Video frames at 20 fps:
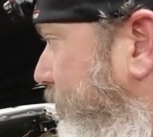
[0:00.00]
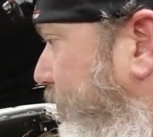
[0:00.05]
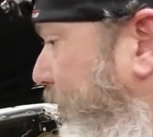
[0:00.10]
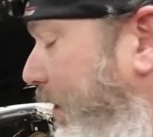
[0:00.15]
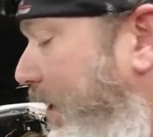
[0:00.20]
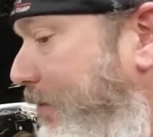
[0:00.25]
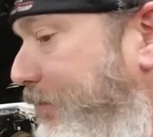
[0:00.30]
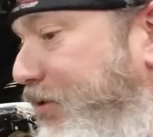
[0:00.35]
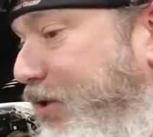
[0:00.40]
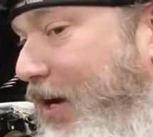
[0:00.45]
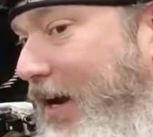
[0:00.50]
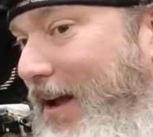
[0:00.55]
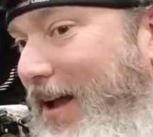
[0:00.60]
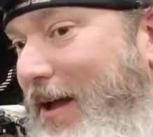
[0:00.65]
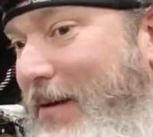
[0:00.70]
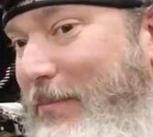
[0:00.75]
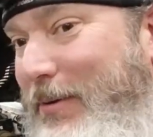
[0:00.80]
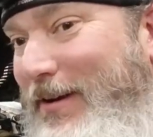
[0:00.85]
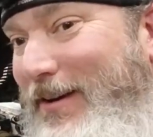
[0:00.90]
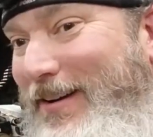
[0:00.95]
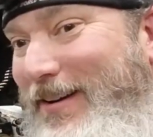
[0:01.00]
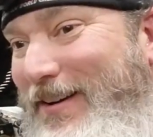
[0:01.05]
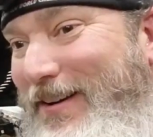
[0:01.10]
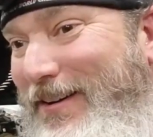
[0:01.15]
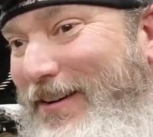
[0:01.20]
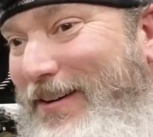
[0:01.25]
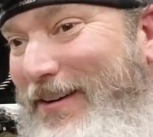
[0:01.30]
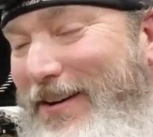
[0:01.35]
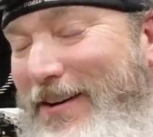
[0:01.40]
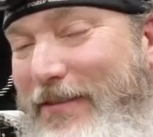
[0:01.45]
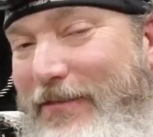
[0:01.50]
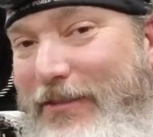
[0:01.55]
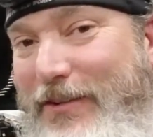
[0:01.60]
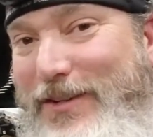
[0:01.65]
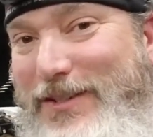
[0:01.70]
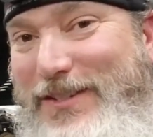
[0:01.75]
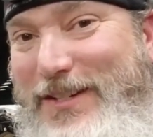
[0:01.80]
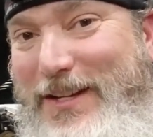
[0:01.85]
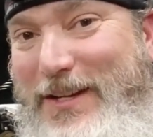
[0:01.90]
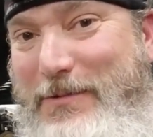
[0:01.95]
prep job here
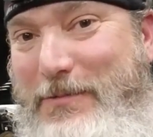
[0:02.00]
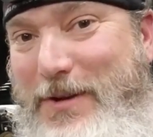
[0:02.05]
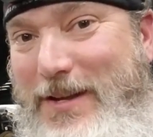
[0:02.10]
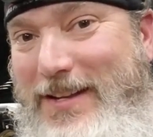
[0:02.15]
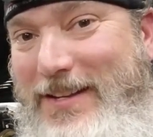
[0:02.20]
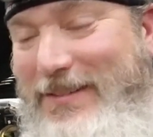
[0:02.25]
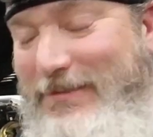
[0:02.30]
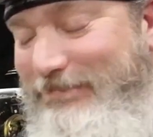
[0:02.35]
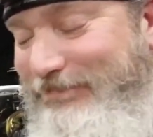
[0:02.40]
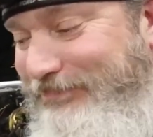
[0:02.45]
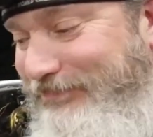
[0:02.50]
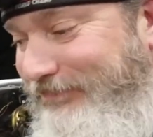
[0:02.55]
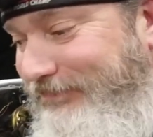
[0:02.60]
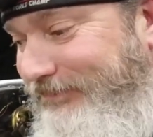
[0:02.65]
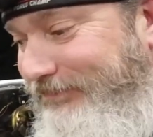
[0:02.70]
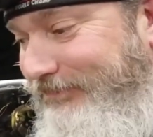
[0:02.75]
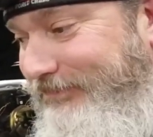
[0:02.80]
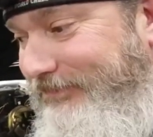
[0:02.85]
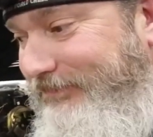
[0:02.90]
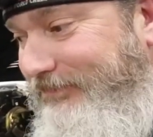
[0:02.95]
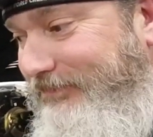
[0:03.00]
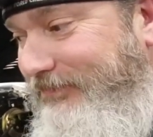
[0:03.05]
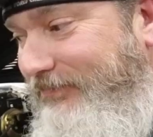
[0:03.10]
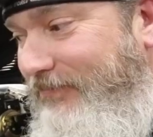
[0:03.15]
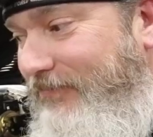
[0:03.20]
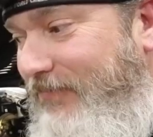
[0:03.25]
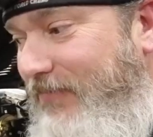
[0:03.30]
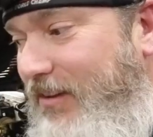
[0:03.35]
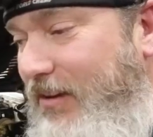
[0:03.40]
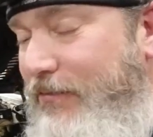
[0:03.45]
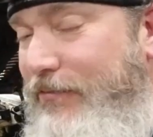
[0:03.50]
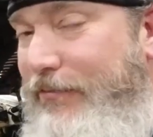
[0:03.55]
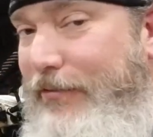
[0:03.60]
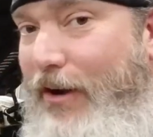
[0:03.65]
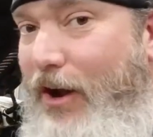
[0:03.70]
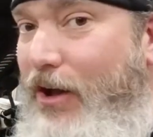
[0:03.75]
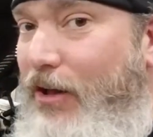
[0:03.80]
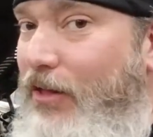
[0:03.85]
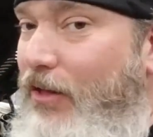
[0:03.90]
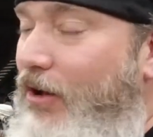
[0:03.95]
for sick week.
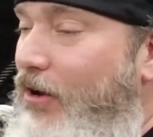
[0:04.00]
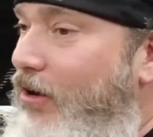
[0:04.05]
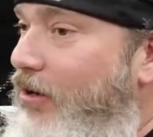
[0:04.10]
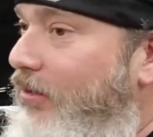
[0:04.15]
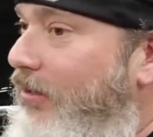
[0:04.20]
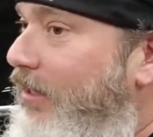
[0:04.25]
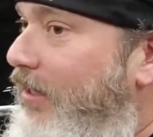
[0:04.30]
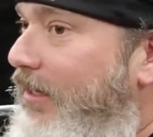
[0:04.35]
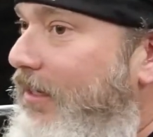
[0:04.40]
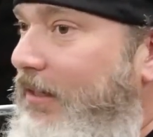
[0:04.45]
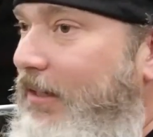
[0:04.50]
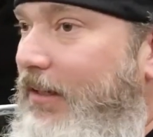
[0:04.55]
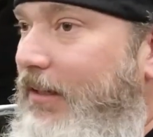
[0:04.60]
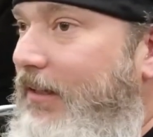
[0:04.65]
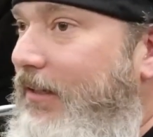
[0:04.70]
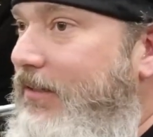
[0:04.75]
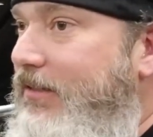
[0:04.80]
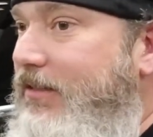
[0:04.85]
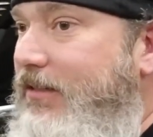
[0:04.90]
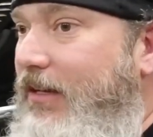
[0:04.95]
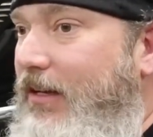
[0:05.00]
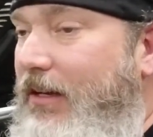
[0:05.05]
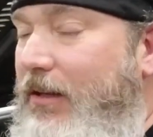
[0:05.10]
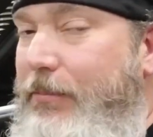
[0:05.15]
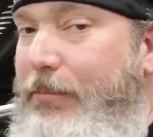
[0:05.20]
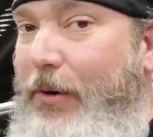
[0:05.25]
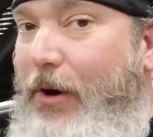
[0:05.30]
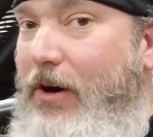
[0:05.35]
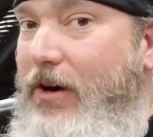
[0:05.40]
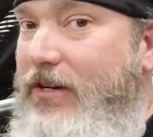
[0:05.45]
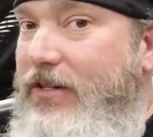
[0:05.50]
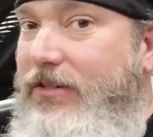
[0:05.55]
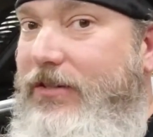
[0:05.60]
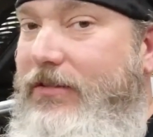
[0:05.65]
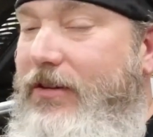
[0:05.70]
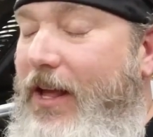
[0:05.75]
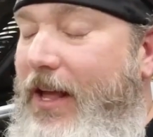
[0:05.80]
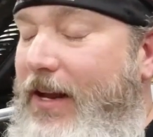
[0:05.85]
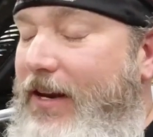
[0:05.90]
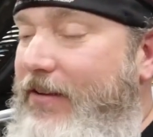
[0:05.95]
Follow along. It's parties
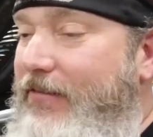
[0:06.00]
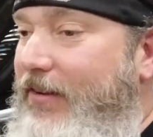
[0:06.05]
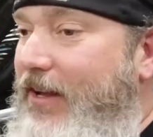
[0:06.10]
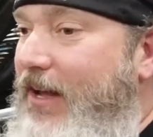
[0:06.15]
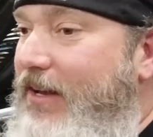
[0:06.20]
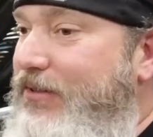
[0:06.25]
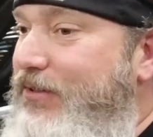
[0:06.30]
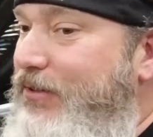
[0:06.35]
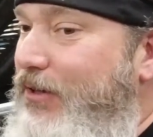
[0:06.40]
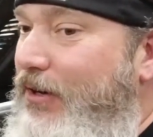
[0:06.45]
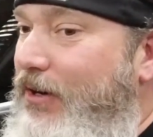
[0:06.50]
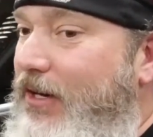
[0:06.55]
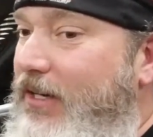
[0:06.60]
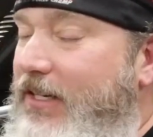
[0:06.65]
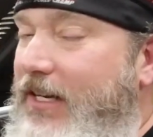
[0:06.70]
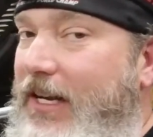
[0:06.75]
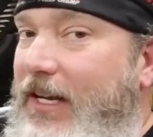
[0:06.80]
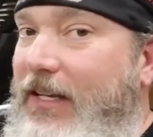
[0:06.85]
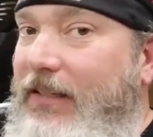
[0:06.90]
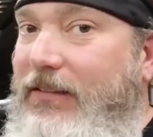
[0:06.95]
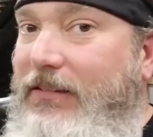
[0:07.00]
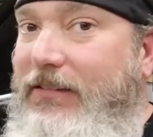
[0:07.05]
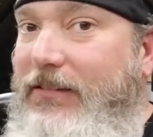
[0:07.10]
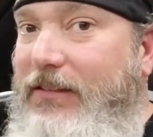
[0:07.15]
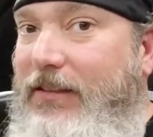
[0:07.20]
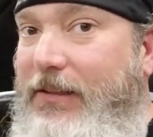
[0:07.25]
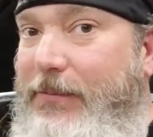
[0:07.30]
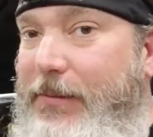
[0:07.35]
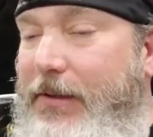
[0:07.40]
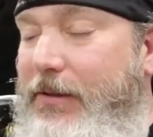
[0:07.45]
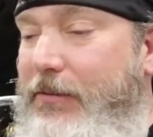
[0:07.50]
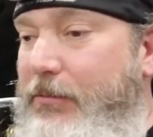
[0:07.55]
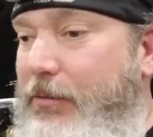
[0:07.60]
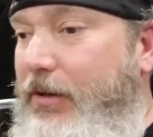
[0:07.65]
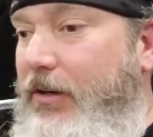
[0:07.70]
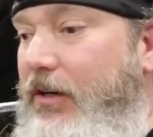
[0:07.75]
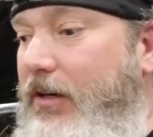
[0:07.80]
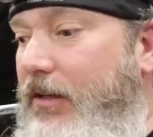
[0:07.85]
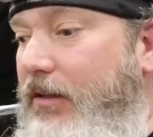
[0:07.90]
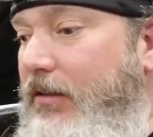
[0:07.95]
hadn't even got started yet. I mean,
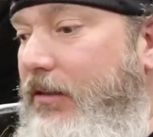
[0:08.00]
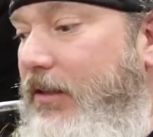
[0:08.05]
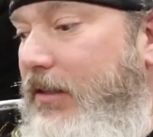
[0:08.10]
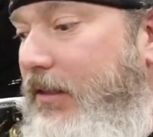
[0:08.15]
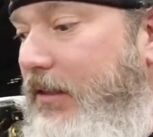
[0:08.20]
we're gonna